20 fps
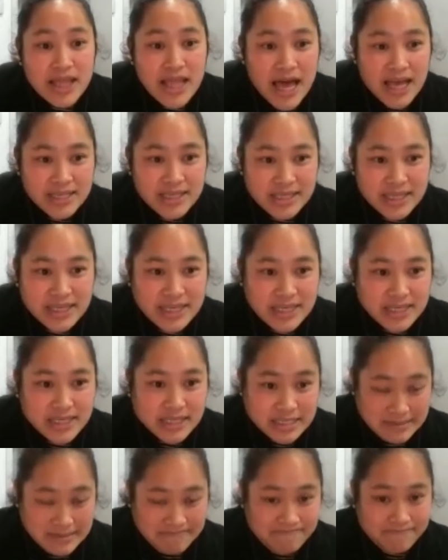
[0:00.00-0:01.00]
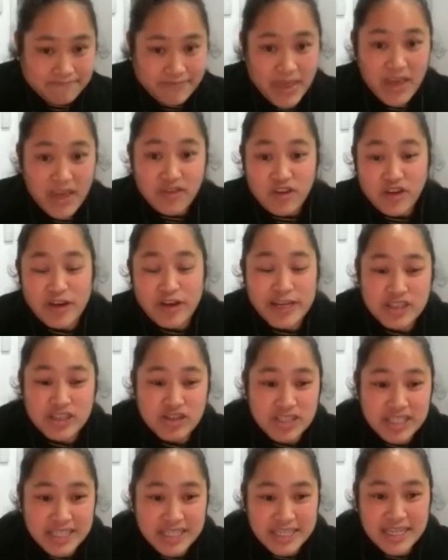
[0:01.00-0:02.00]
So the last thing is, if you're
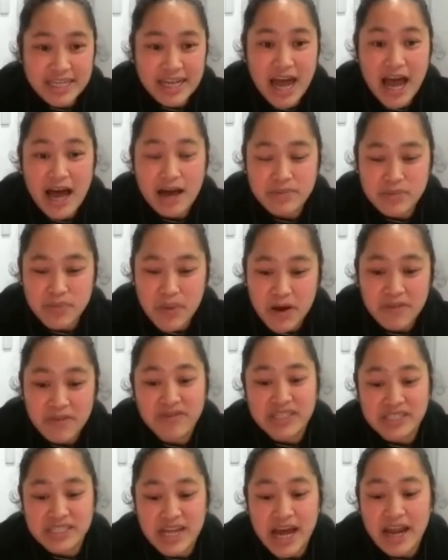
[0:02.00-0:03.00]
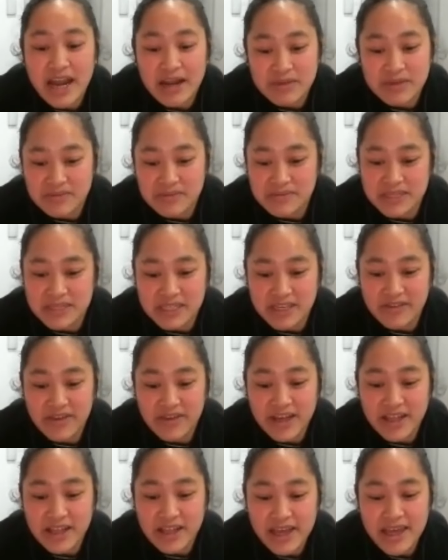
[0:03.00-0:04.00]
interested in HubSpot for startups
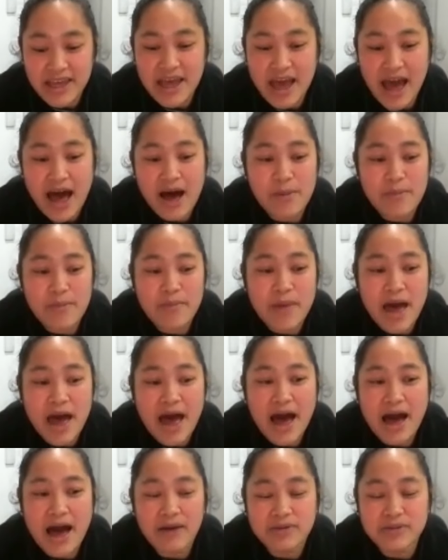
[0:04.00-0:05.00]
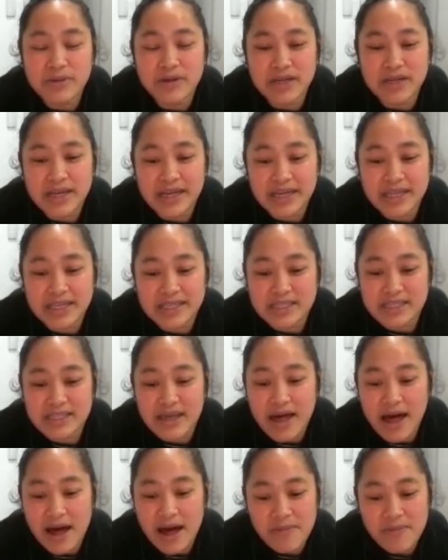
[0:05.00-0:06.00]
specifically, HubSpot is
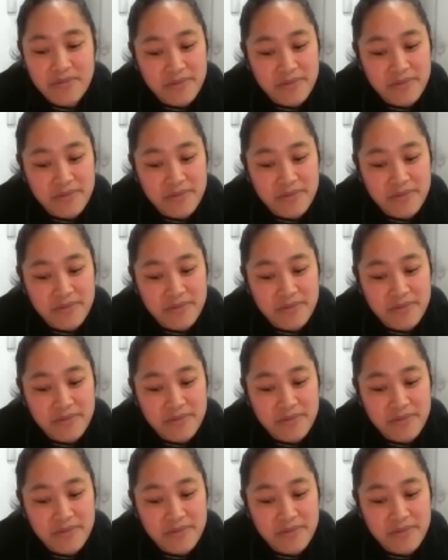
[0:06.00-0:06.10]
